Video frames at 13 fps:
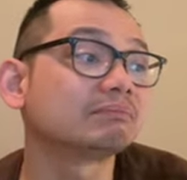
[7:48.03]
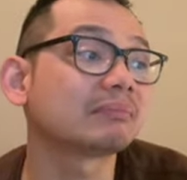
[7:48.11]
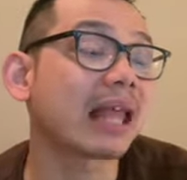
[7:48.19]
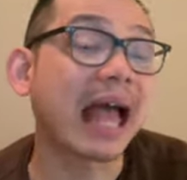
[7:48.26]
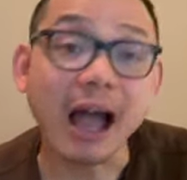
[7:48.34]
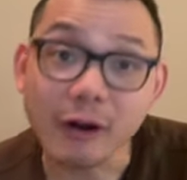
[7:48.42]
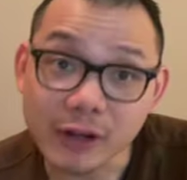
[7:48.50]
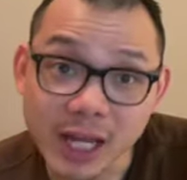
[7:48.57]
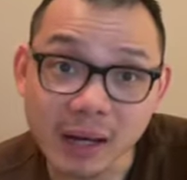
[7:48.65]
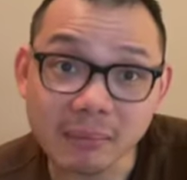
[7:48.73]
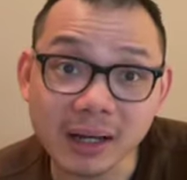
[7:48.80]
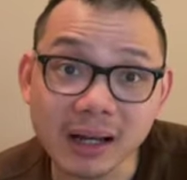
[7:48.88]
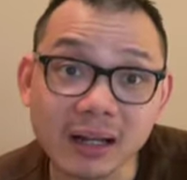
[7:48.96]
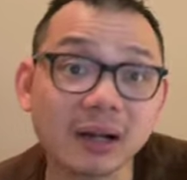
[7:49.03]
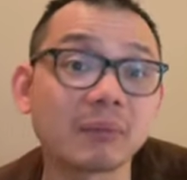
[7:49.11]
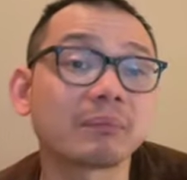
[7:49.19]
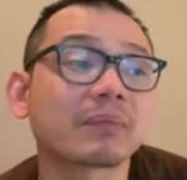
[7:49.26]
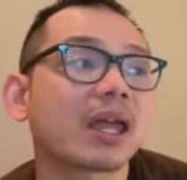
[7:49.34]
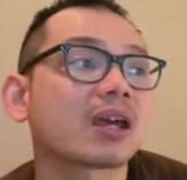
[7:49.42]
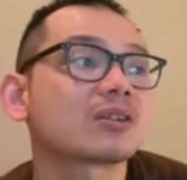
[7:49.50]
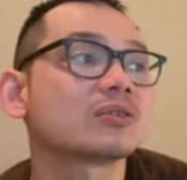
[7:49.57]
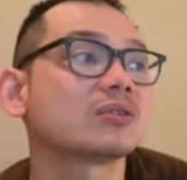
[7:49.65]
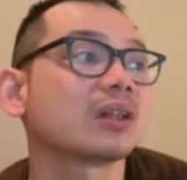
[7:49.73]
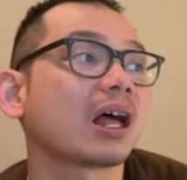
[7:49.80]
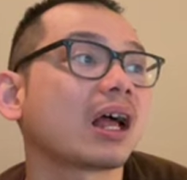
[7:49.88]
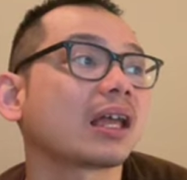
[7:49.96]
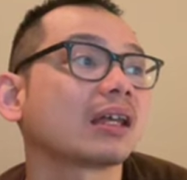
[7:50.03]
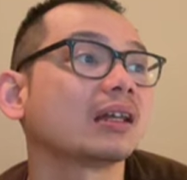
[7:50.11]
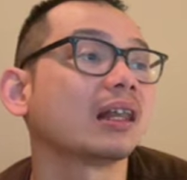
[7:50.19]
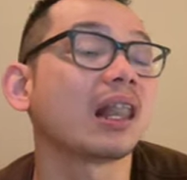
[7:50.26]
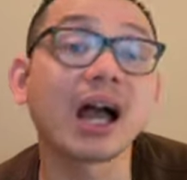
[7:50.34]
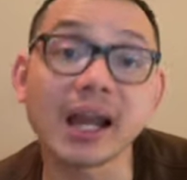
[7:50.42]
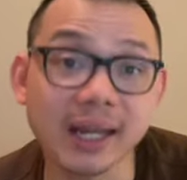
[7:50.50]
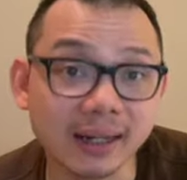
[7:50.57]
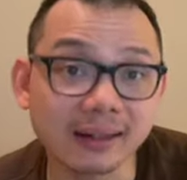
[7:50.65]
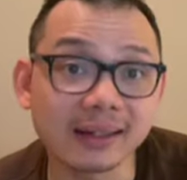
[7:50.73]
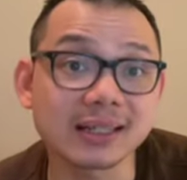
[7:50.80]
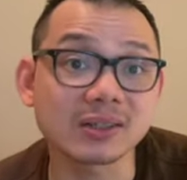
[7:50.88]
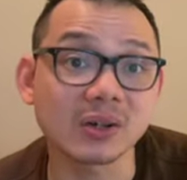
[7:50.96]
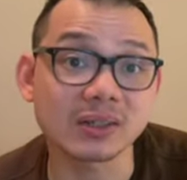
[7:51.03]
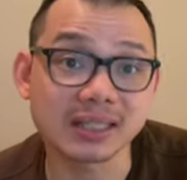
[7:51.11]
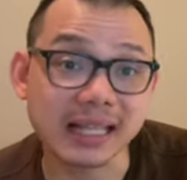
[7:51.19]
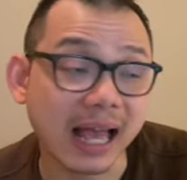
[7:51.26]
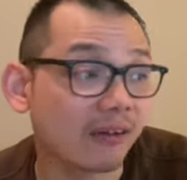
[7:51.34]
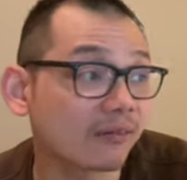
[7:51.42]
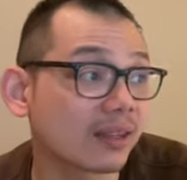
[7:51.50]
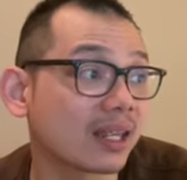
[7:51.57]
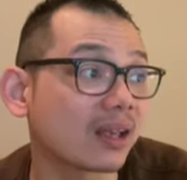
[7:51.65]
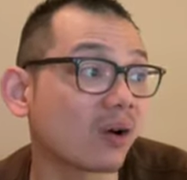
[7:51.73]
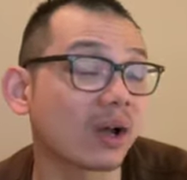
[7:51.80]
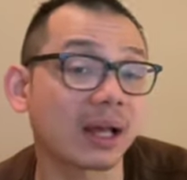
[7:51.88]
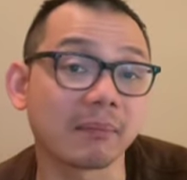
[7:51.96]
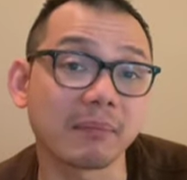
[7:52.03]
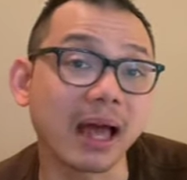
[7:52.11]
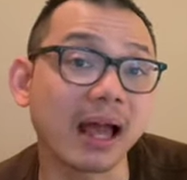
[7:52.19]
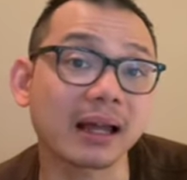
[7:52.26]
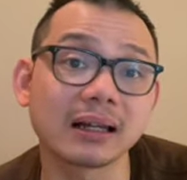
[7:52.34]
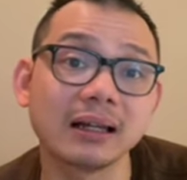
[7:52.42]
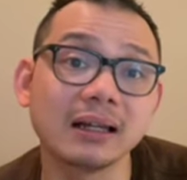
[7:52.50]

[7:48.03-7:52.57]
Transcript: Aoyama compared to like Lion Hills or Salvi or Kamak,